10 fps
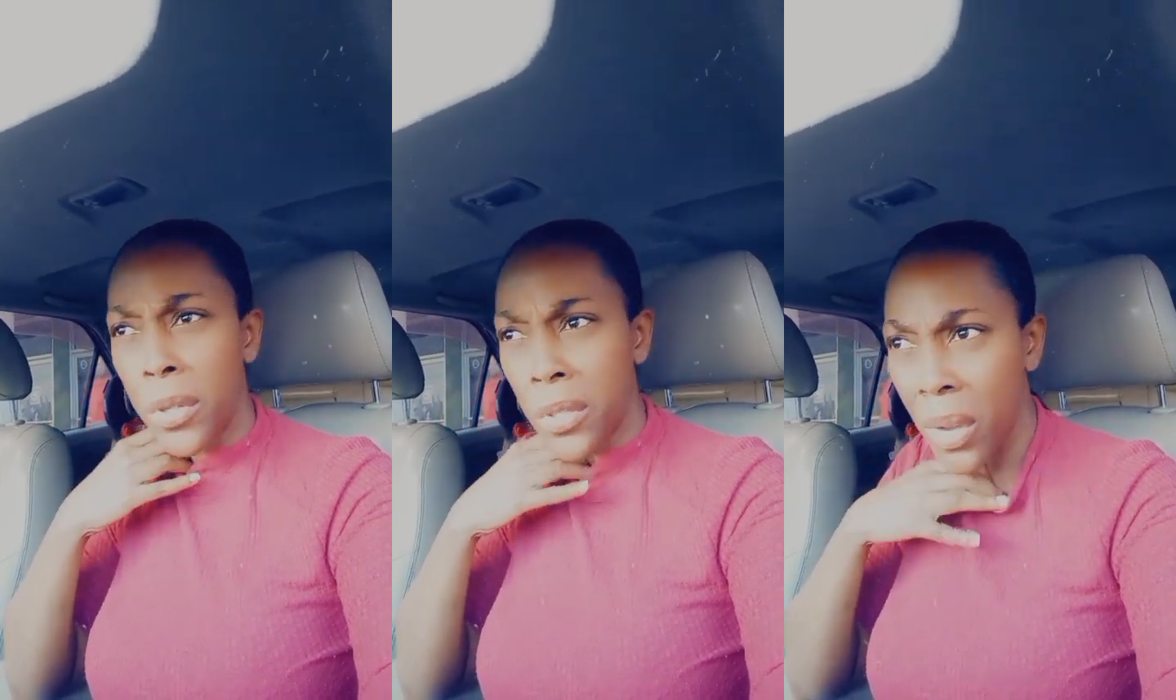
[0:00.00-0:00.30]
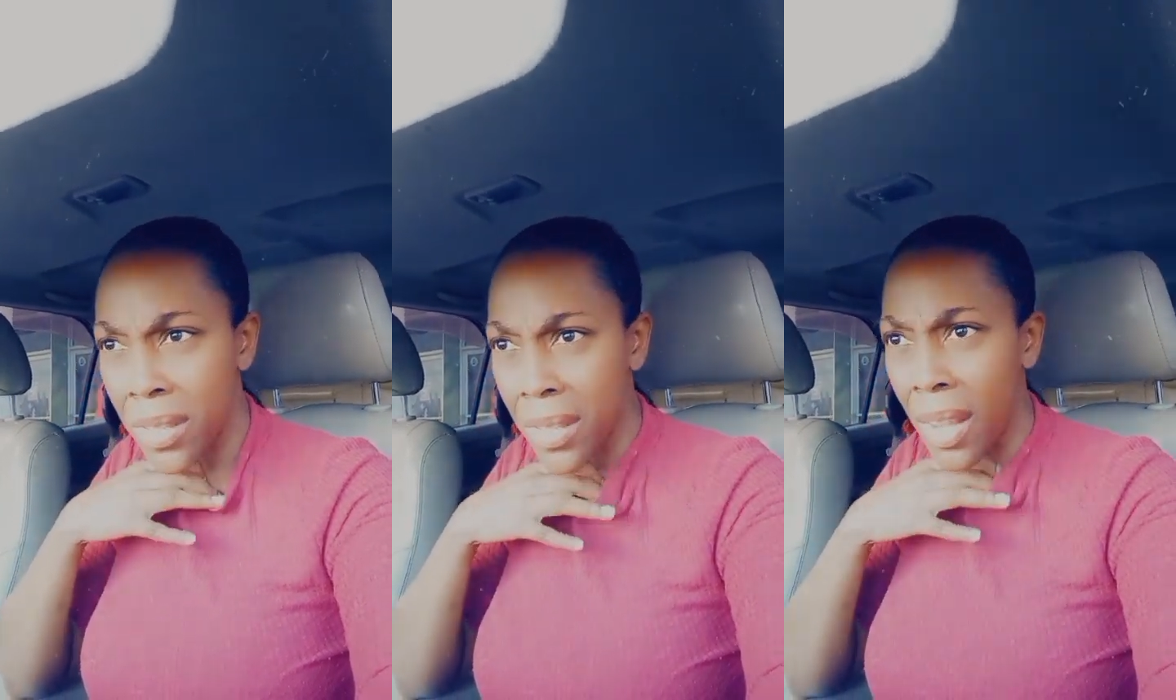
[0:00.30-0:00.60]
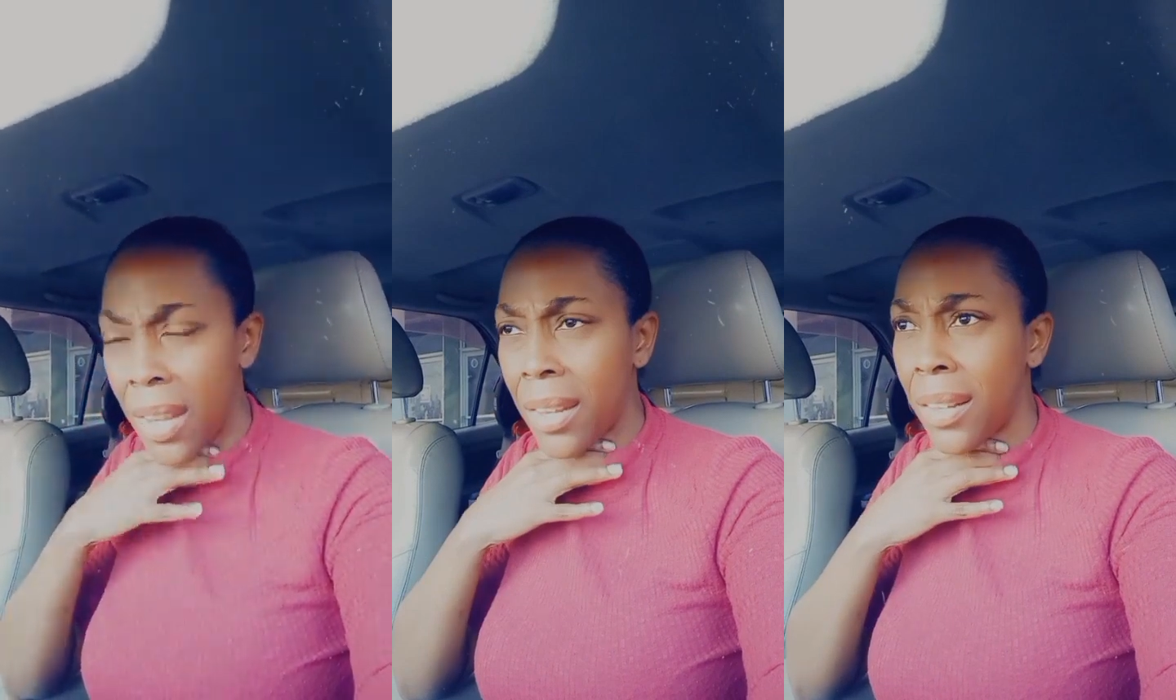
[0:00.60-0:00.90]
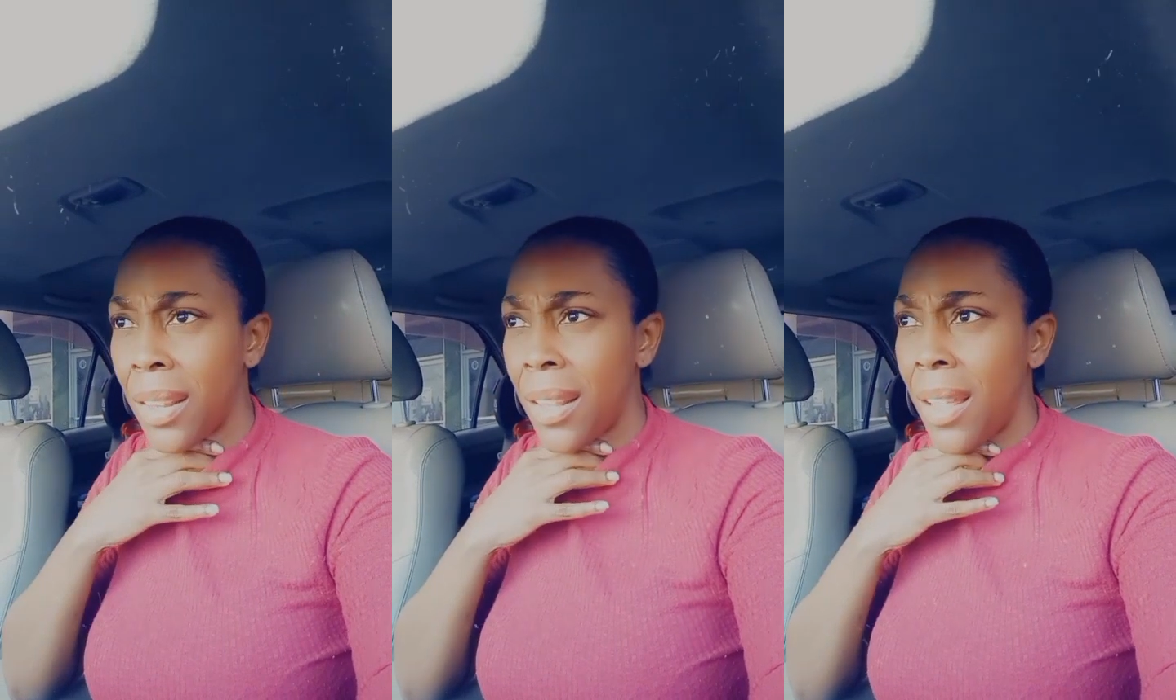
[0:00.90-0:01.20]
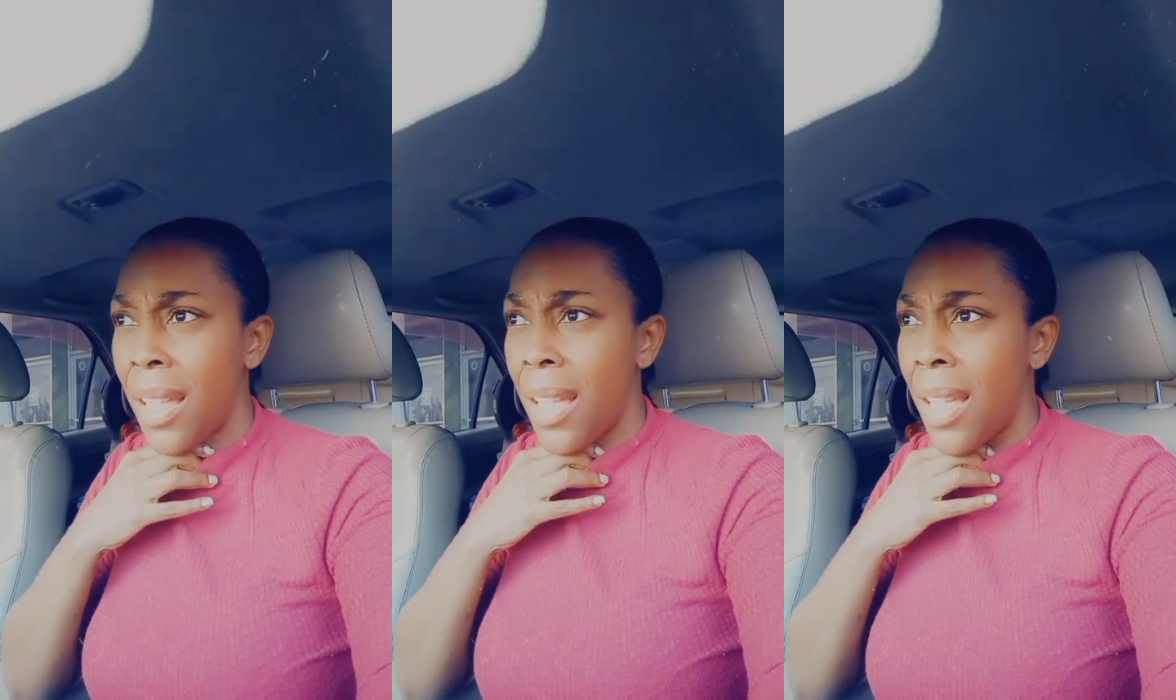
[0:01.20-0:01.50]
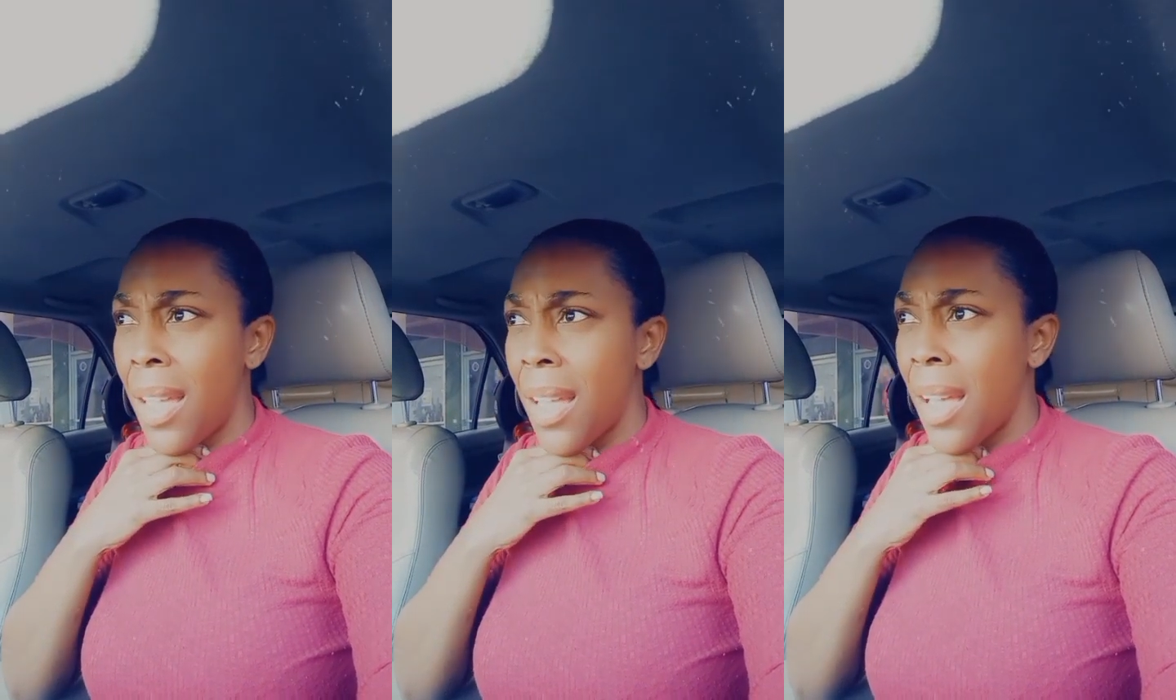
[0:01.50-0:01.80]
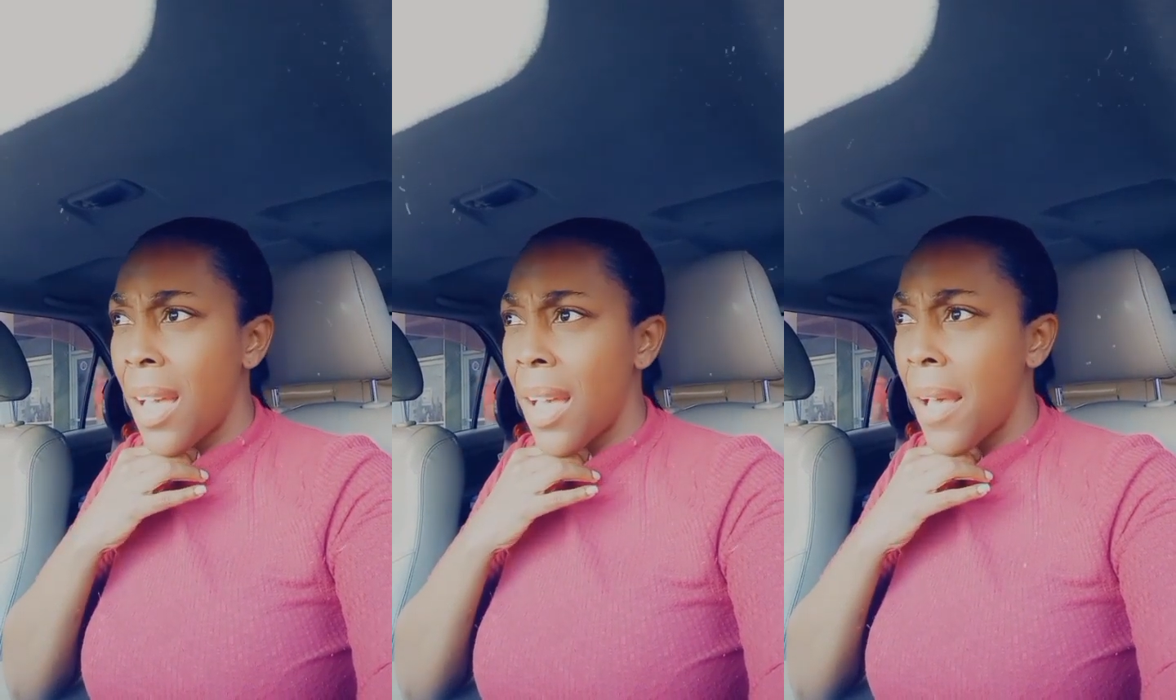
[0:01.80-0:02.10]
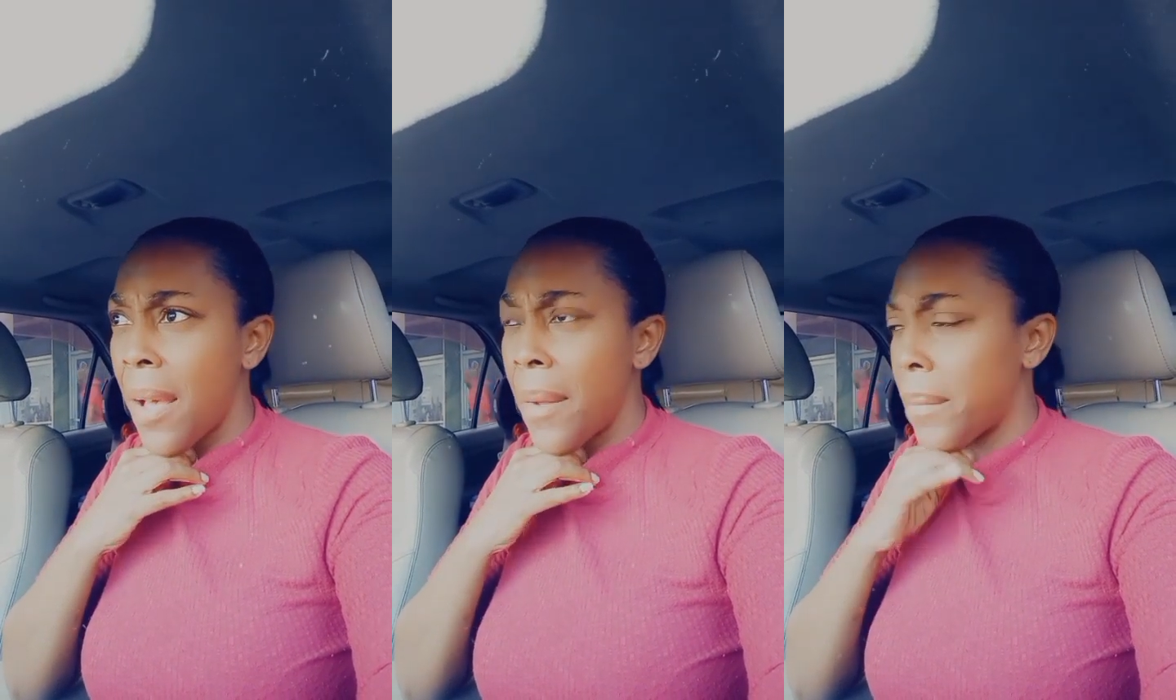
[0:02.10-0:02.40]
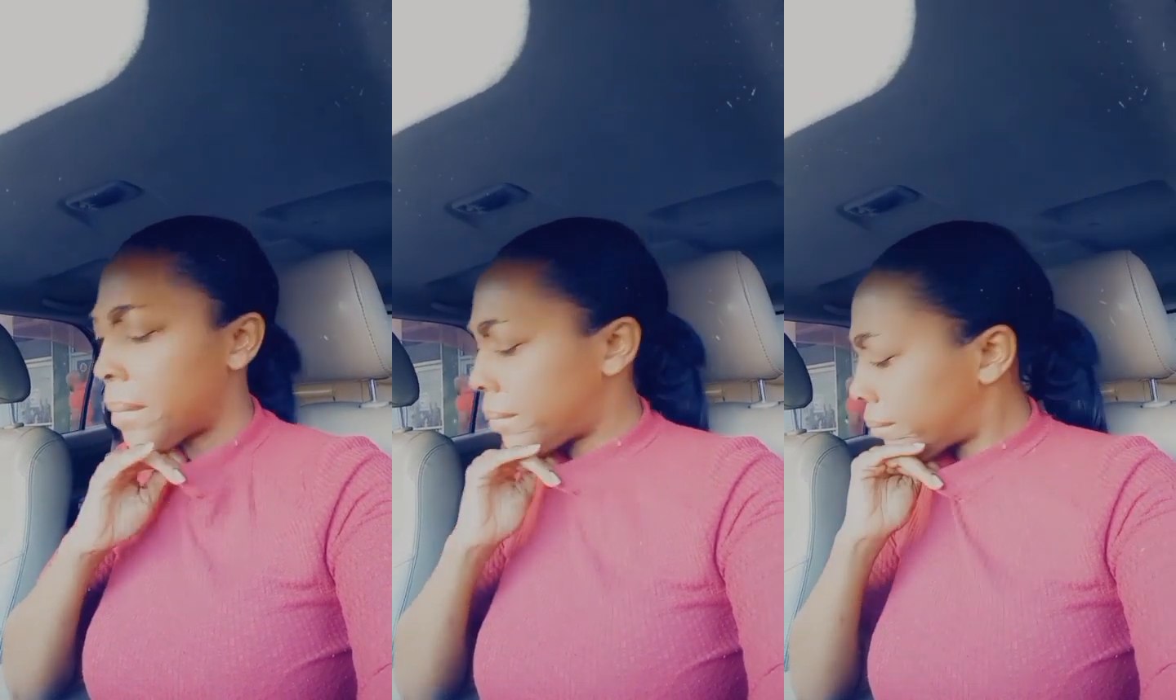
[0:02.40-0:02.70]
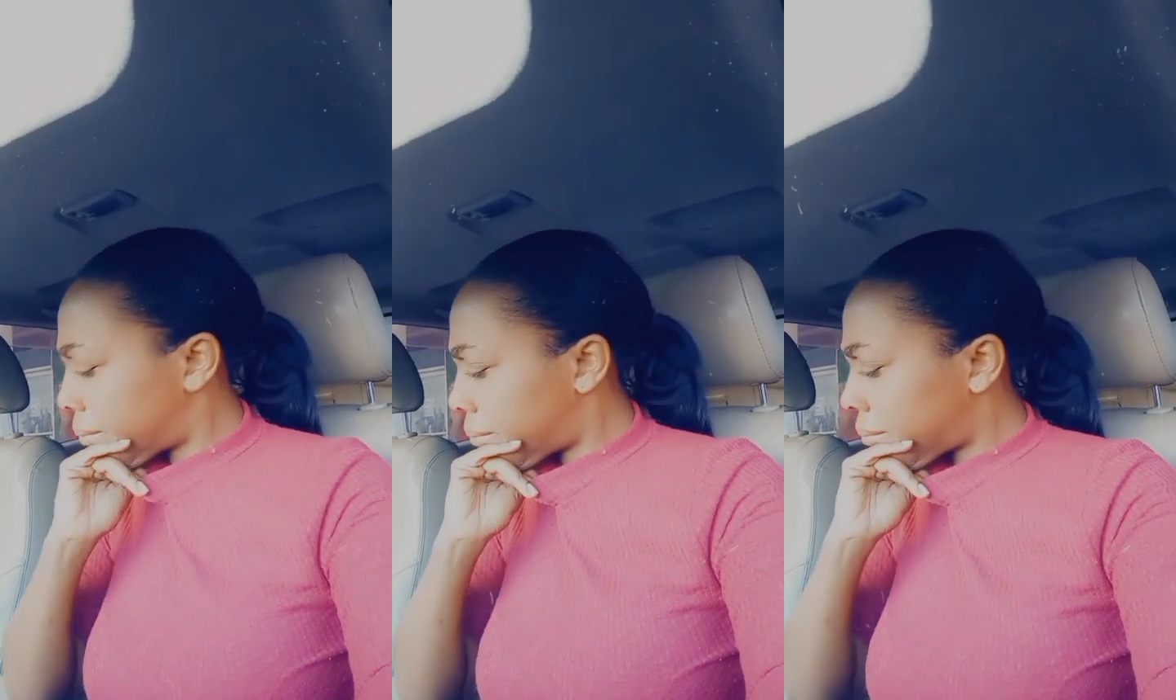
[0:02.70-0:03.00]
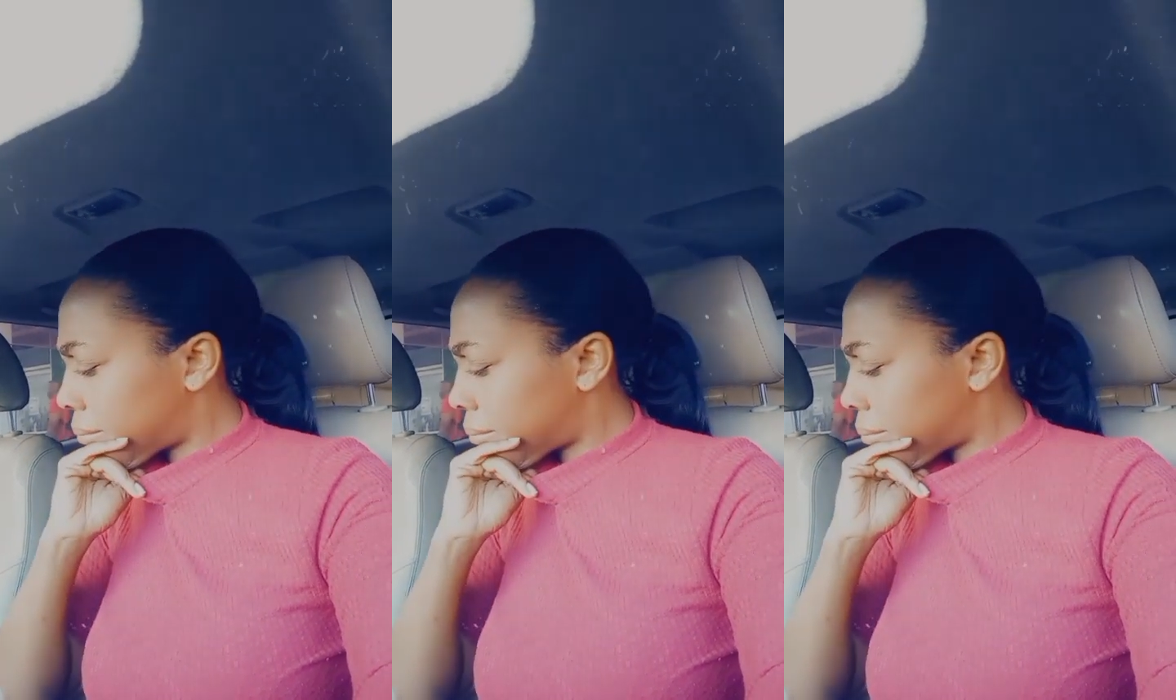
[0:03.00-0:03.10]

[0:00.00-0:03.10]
question um,